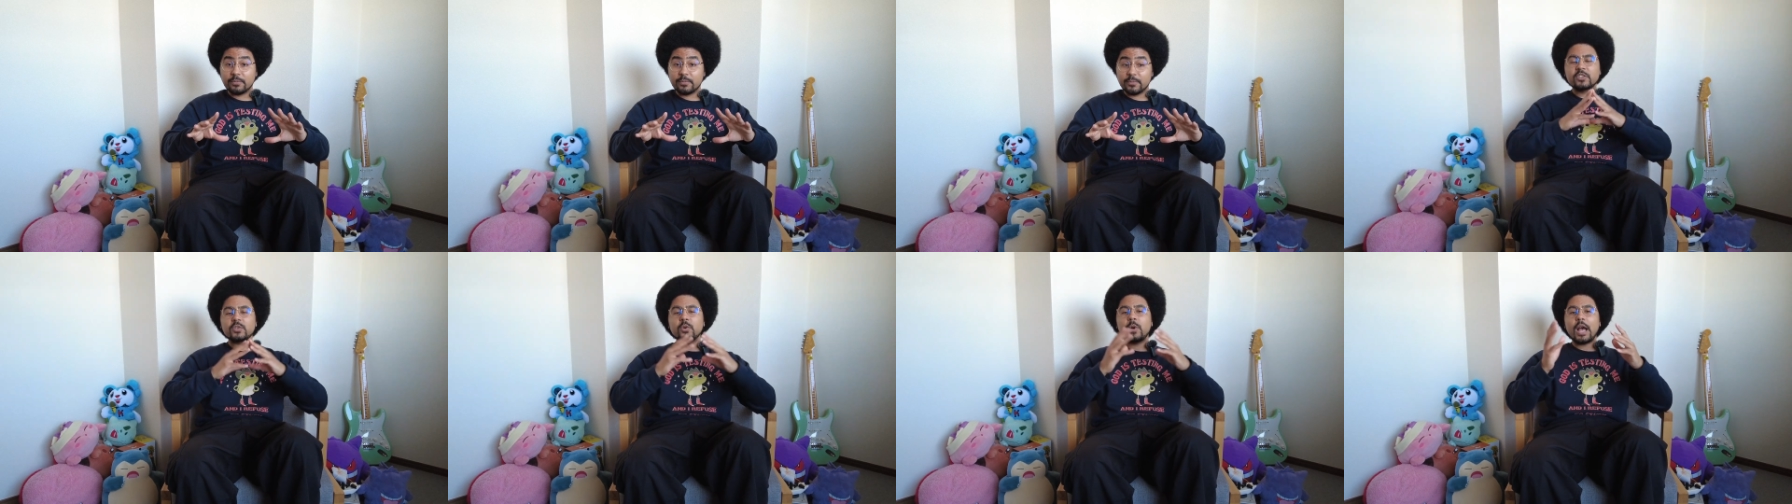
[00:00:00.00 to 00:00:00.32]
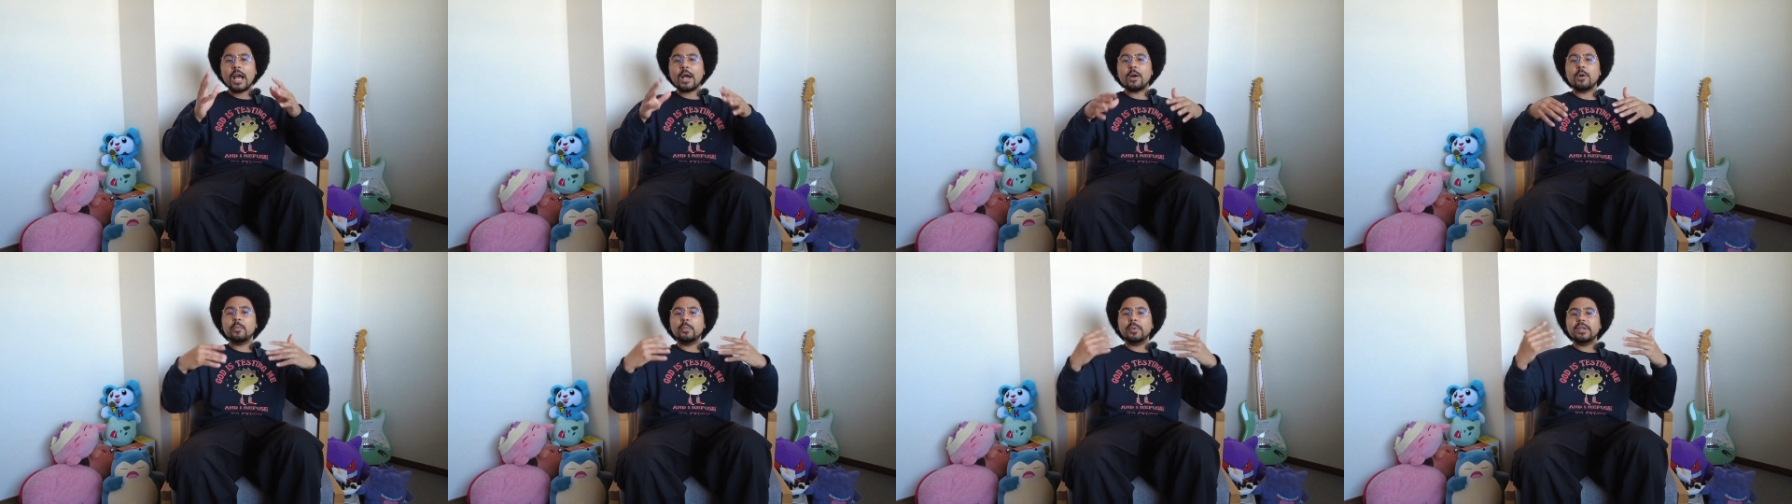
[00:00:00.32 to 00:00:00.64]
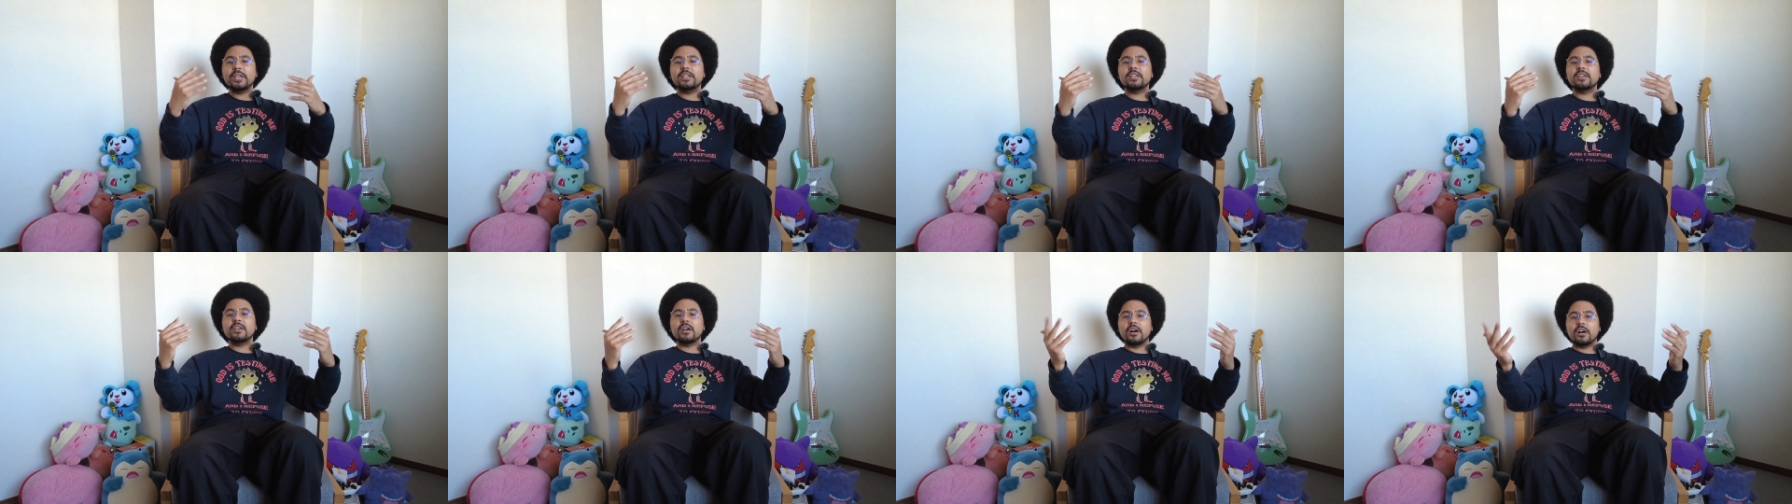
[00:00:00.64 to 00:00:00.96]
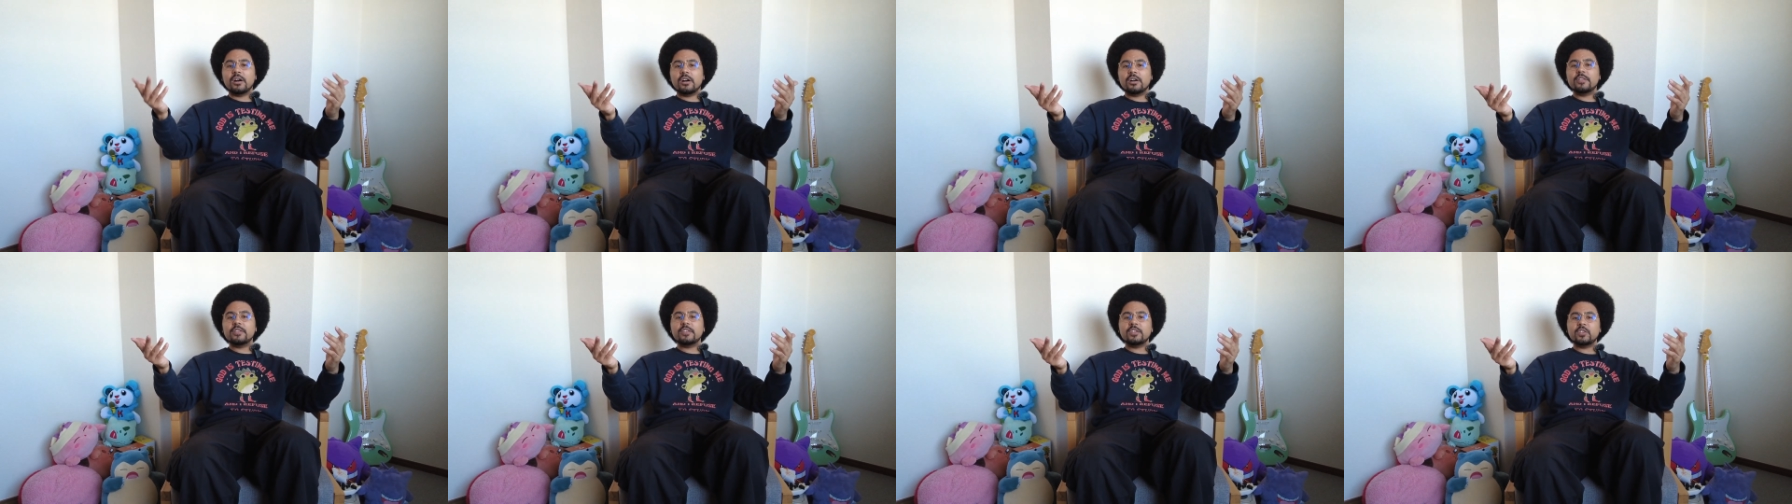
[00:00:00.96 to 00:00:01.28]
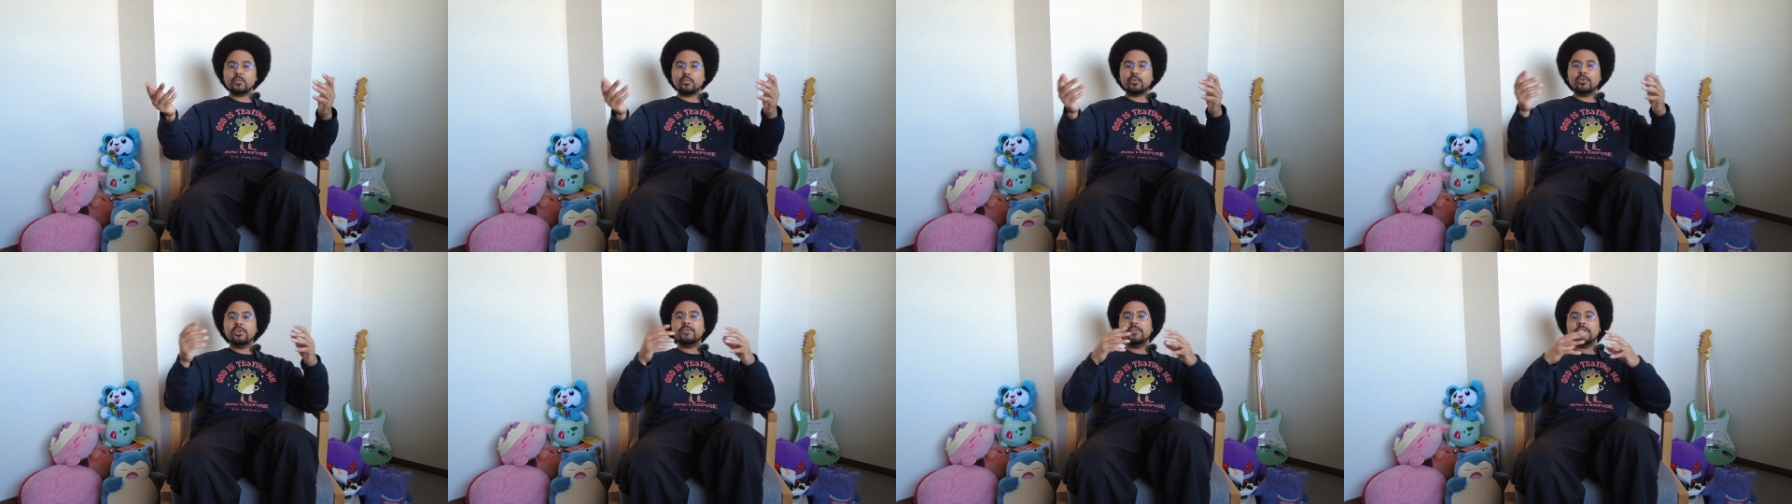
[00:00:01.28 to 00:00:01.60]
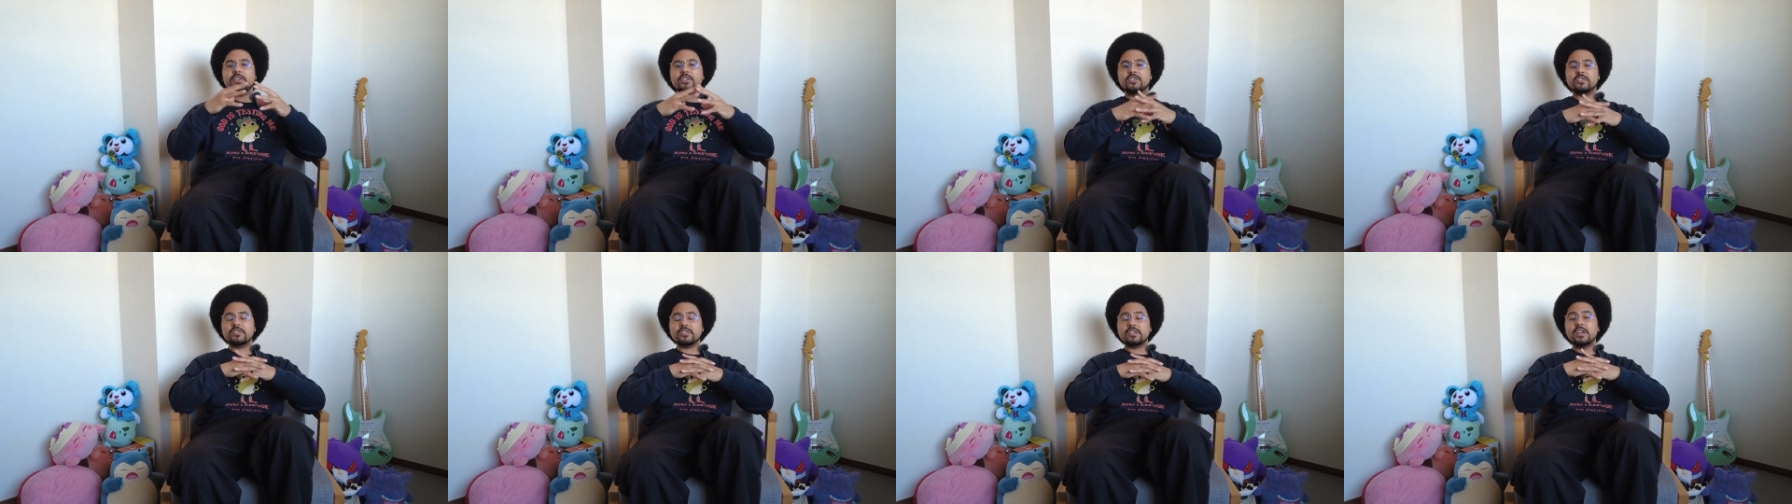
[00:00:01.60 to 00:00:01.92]
So how appealing are these
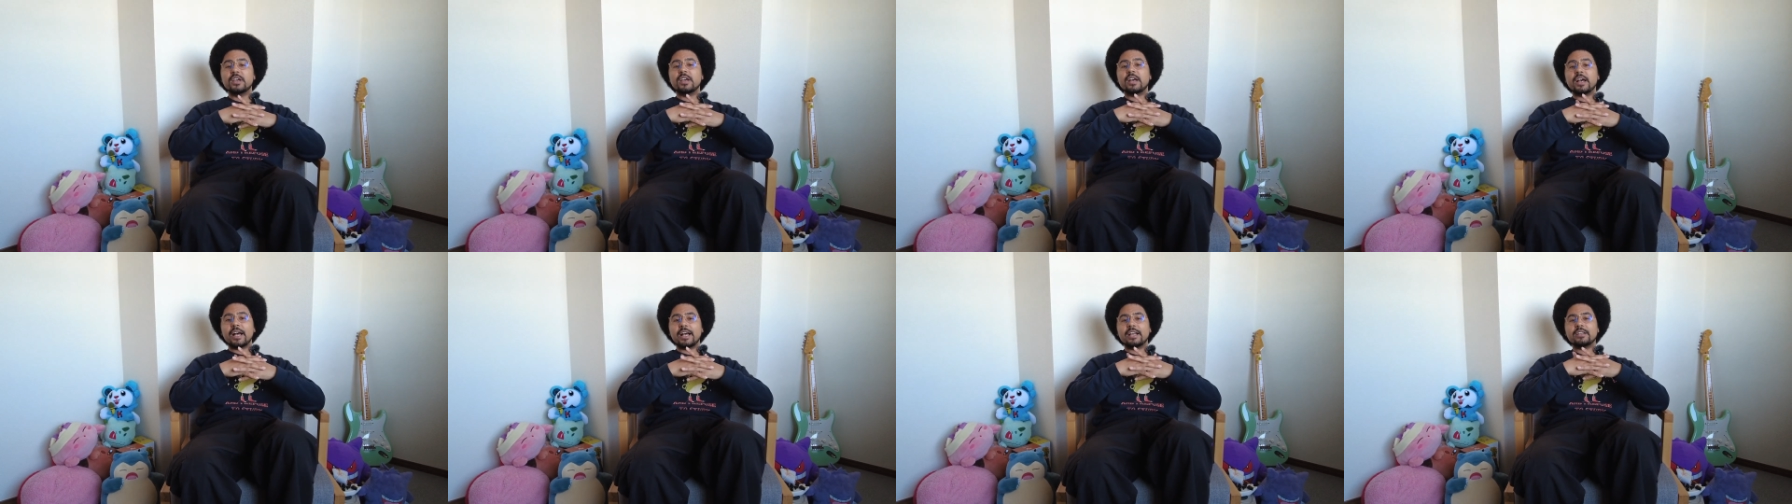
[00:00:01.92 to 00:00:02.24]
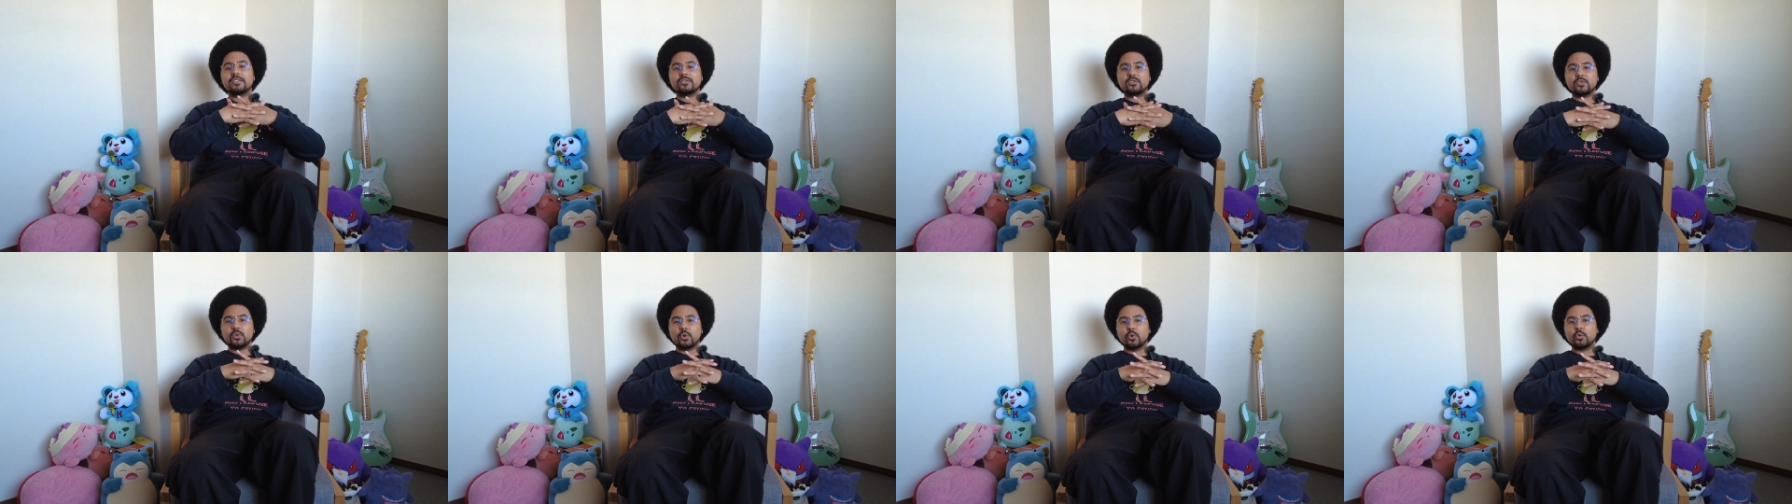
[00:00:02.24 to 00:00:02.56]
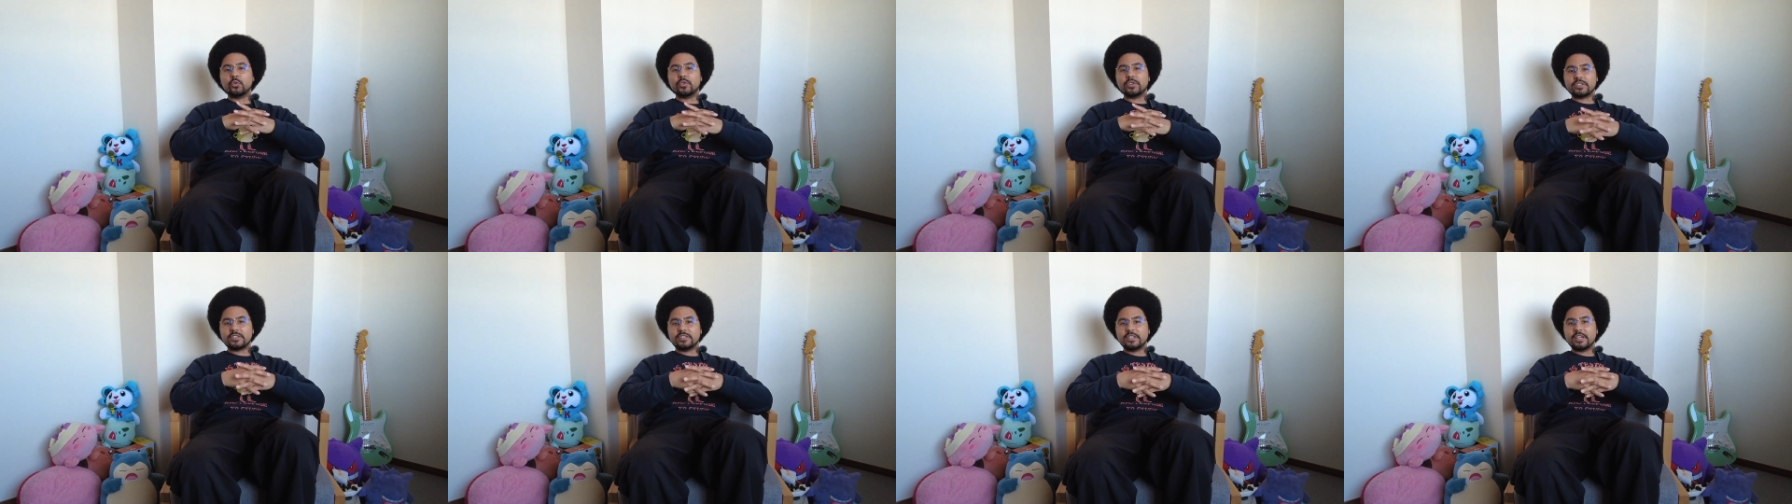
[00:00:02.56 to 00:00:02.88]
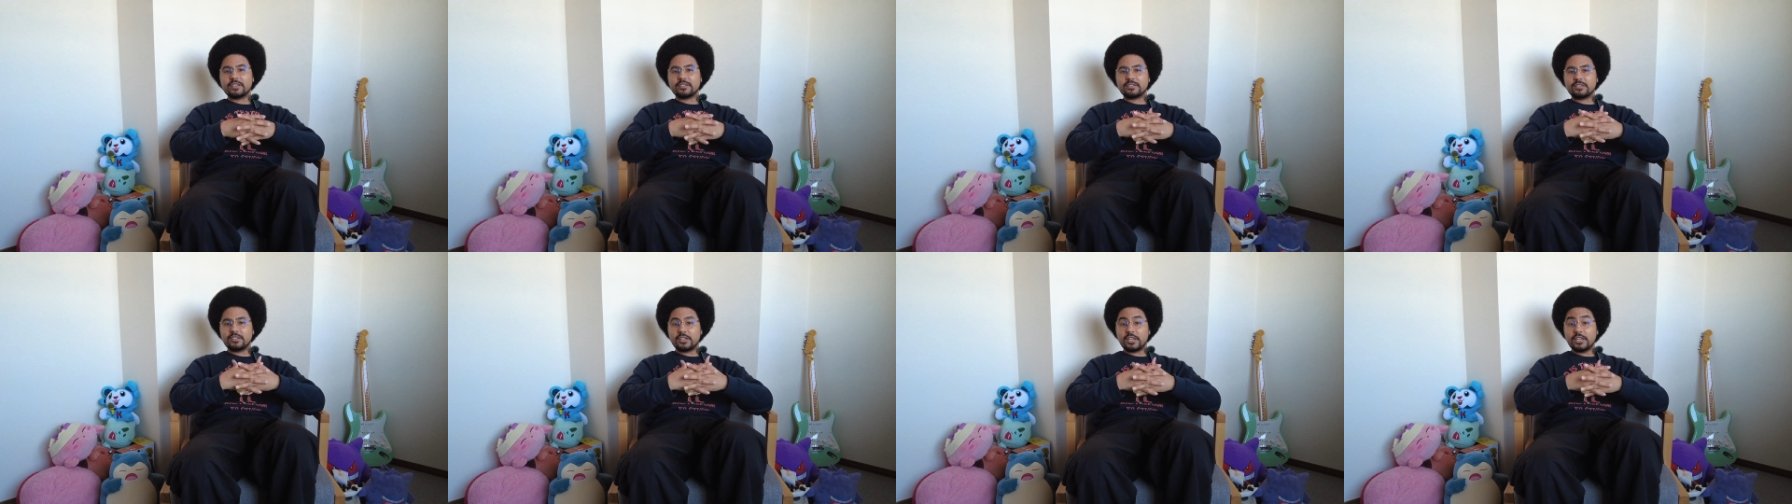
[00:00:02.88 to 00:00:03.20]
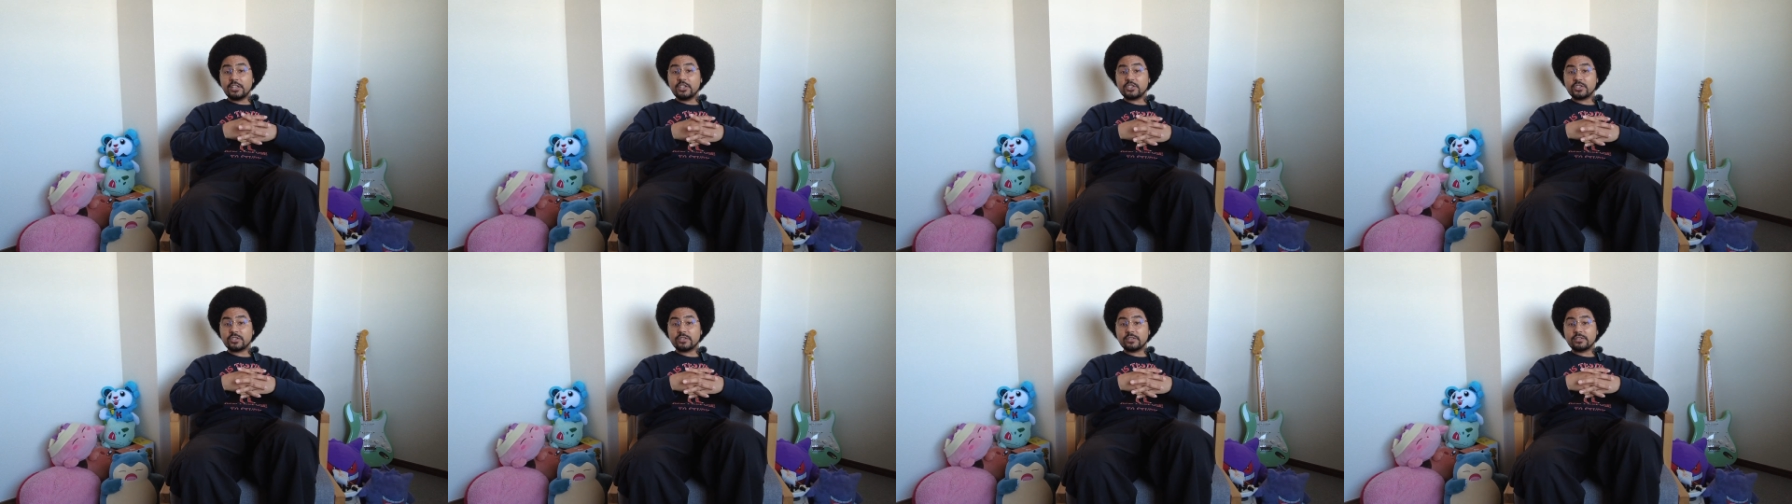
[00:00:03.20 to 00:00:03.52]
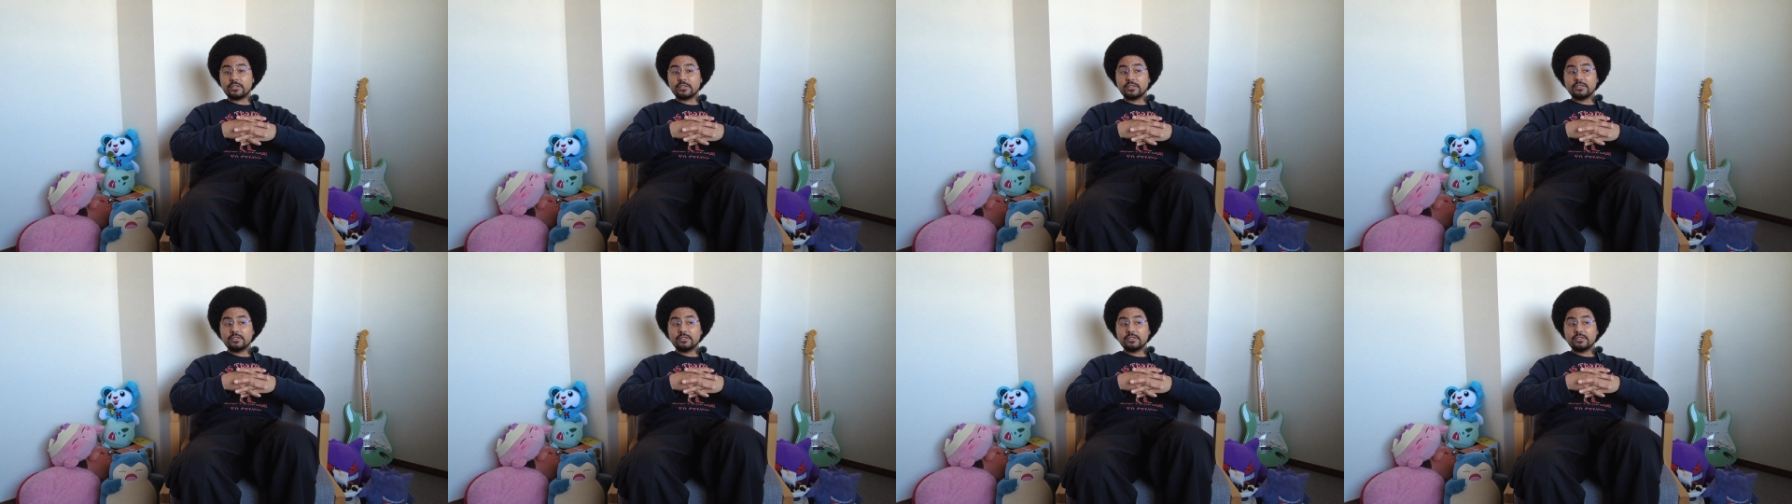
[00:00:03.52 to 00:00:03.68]
prefectures as tourist destinations?